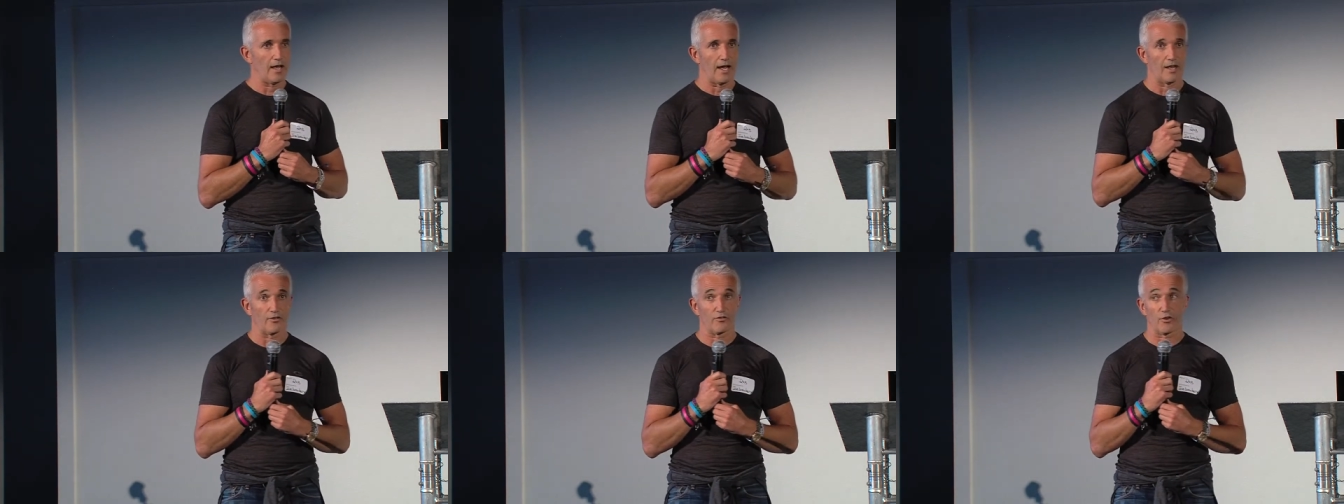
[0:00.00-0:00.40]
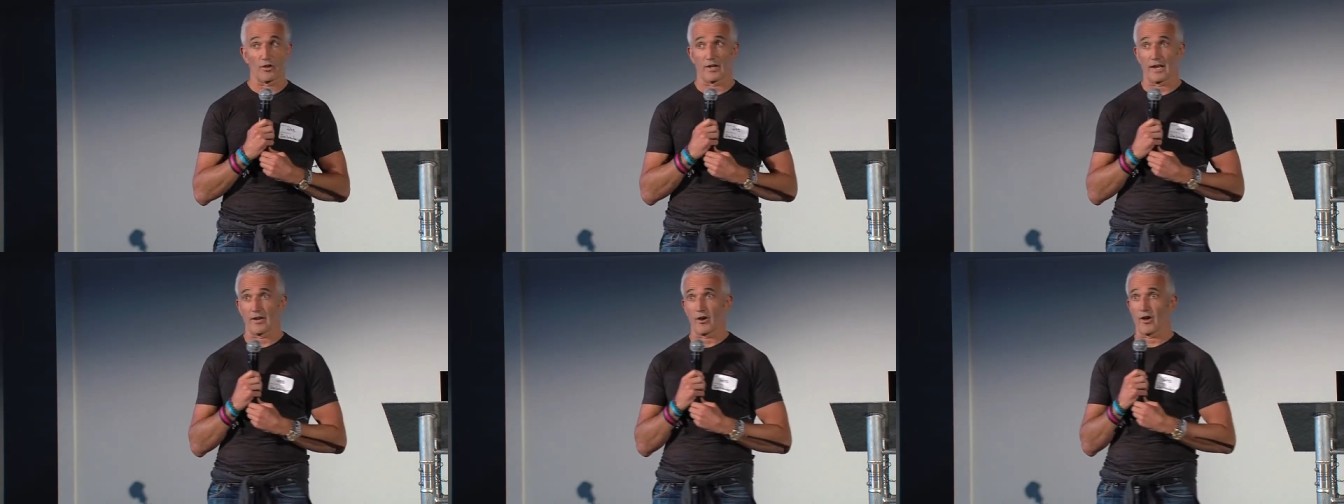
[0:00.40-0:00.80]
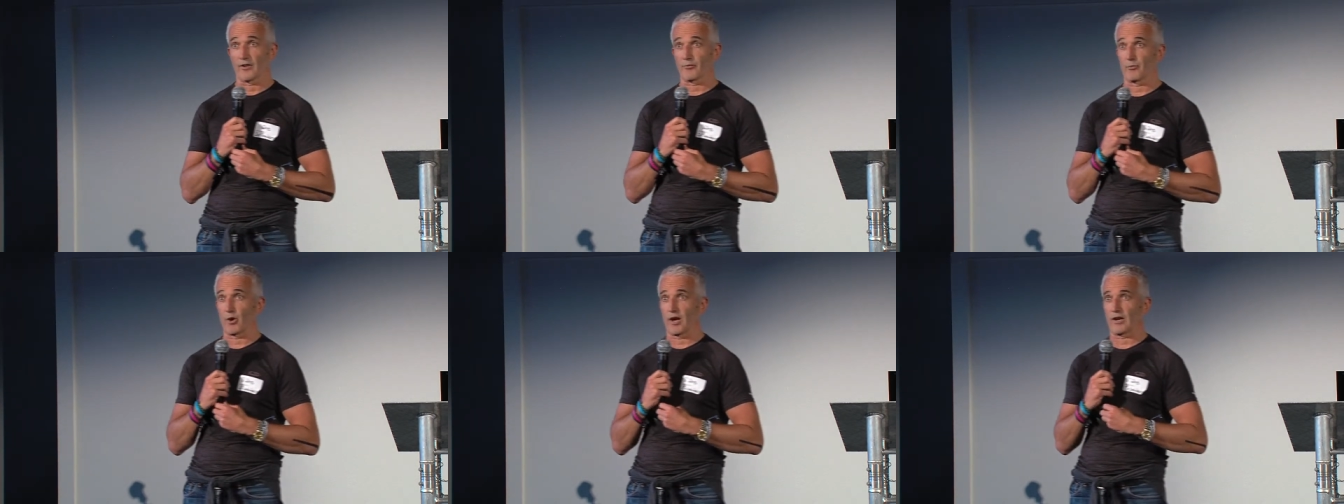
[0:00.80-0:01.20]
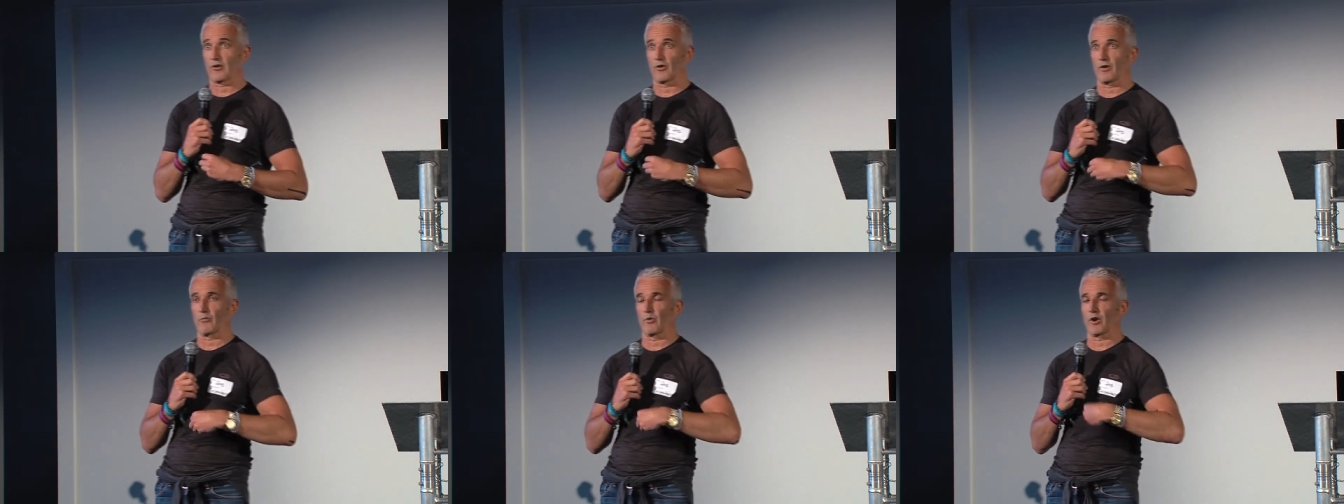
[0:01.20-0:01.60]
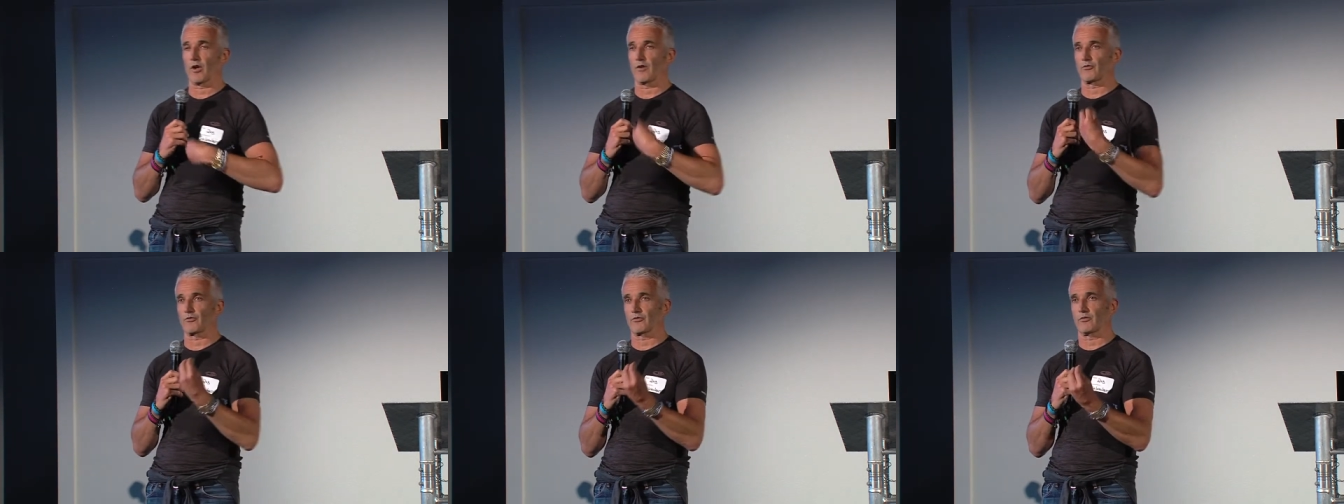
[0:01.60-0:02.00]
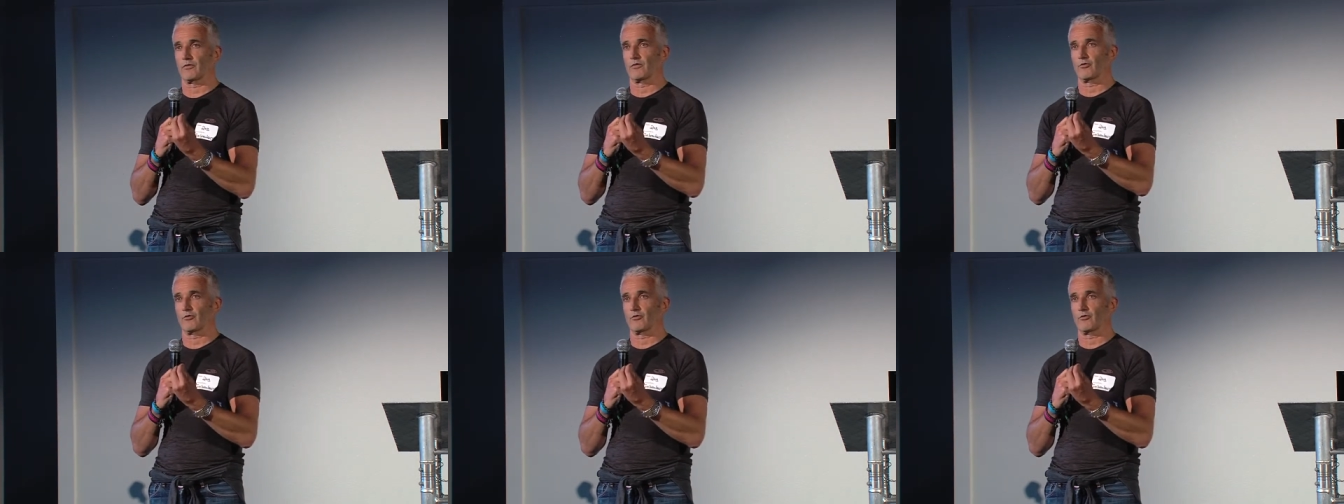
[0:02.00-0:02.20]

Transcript: uh, certainly at Icebreaker, and what I've